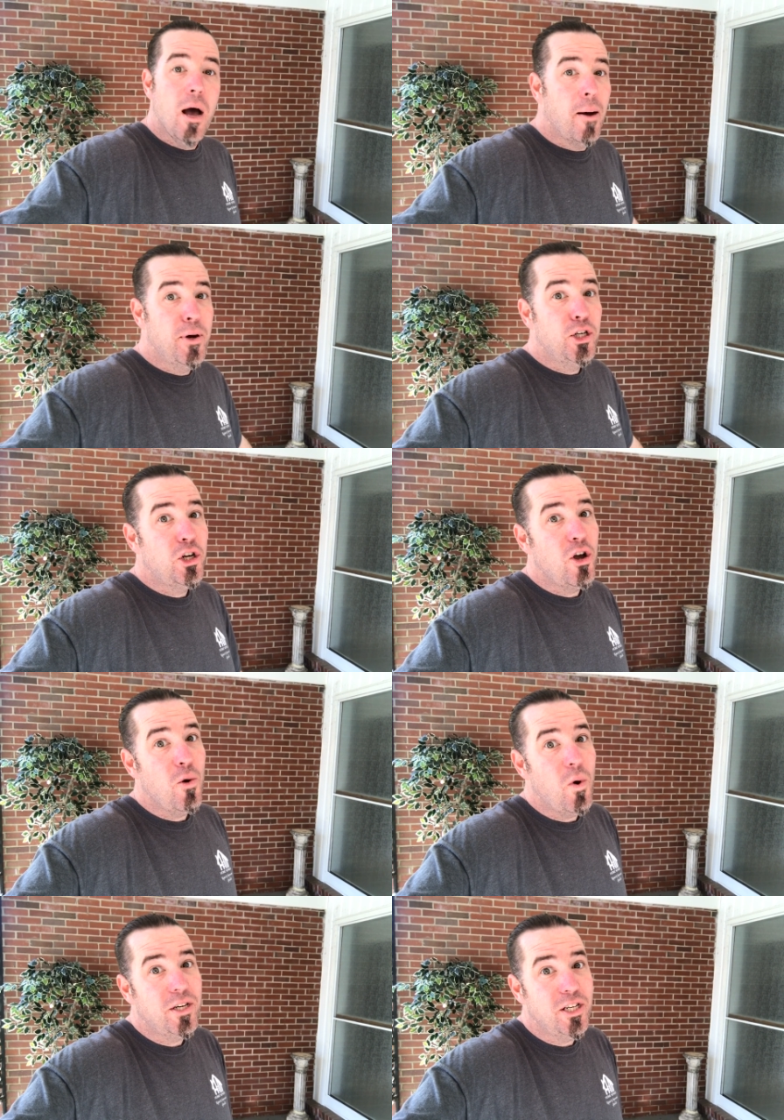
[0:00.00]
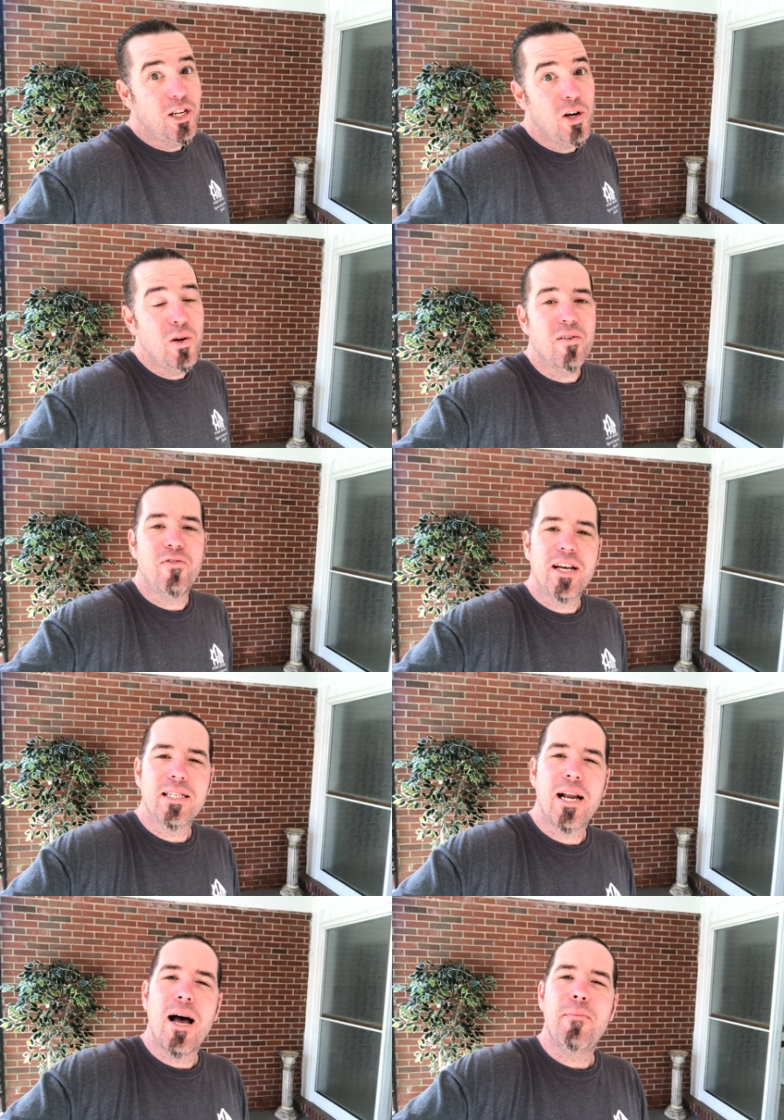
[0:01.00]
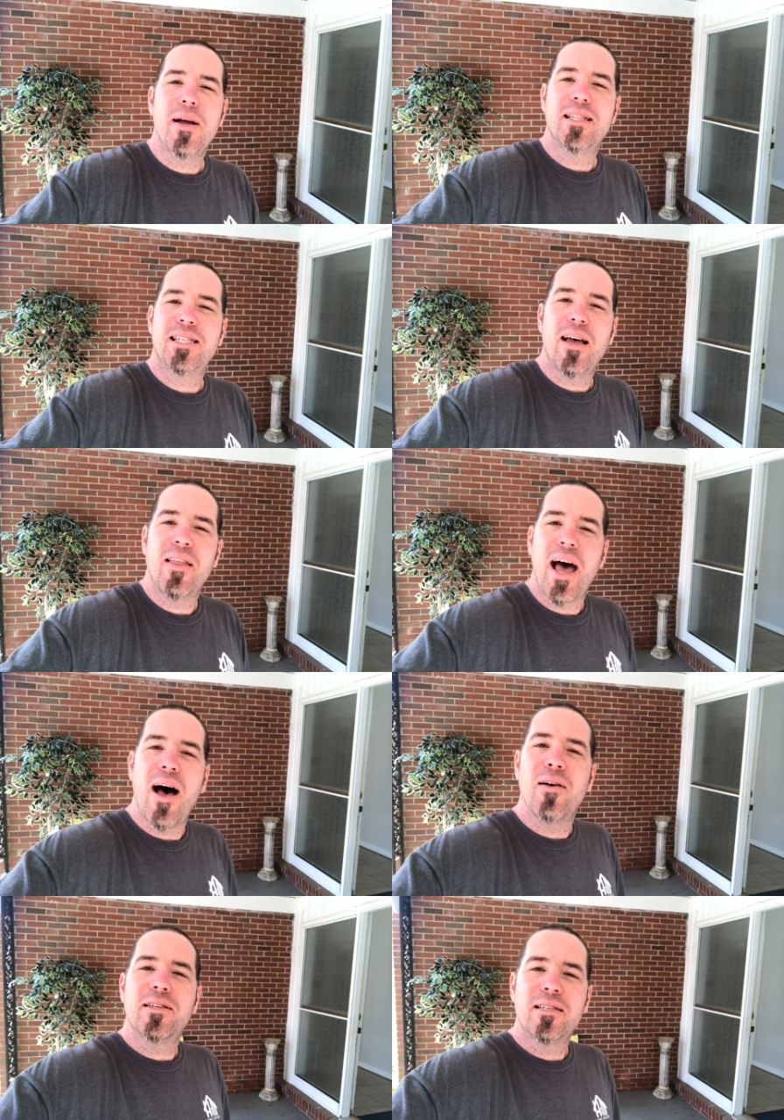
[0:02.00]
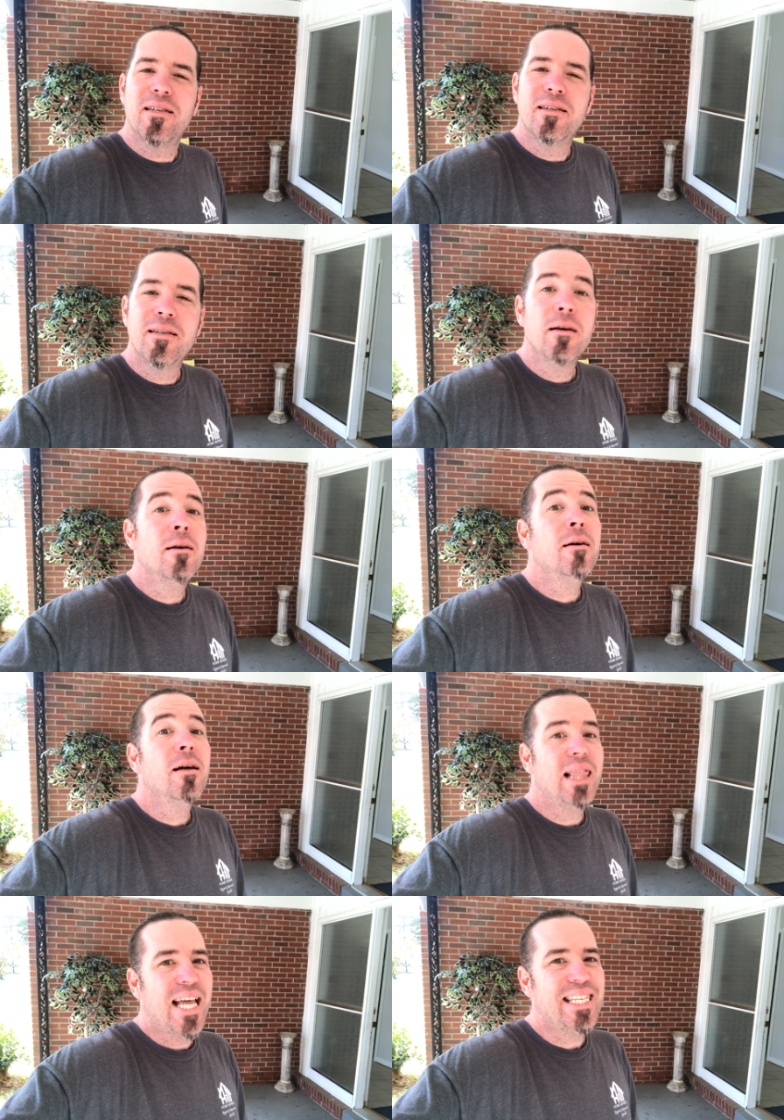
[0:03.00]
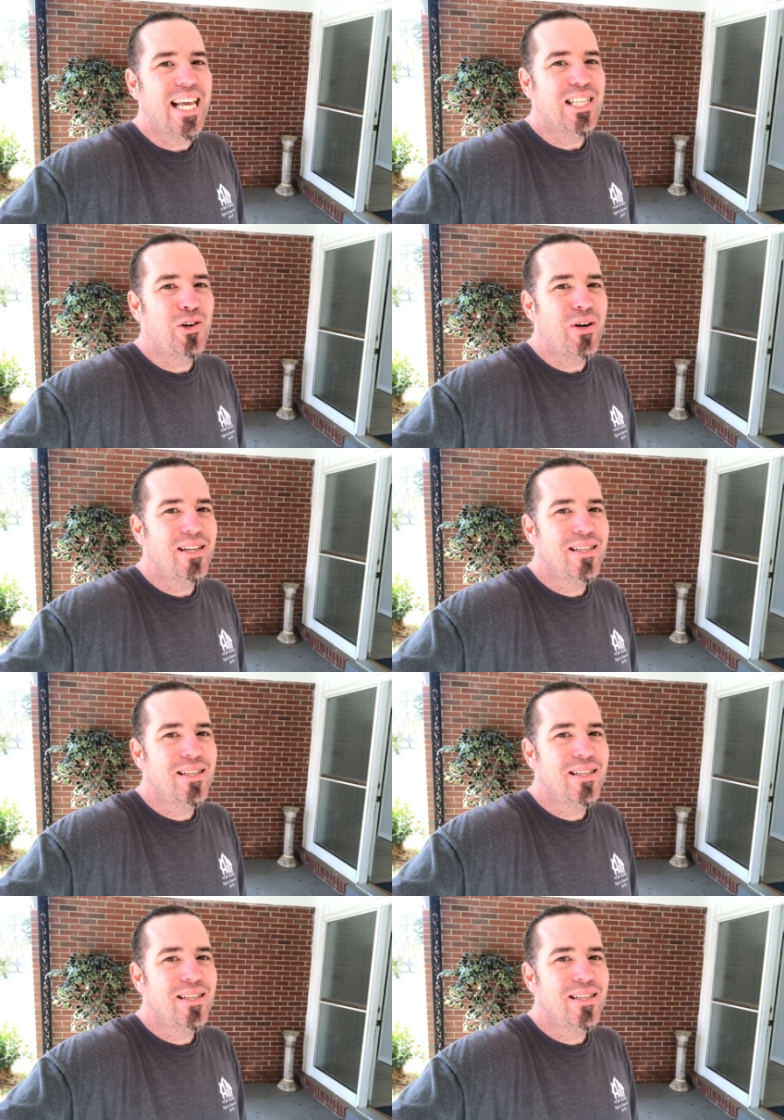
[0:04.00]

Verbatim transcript: I'm going to show you what to do to fix it up and sell the house. Let's get to it.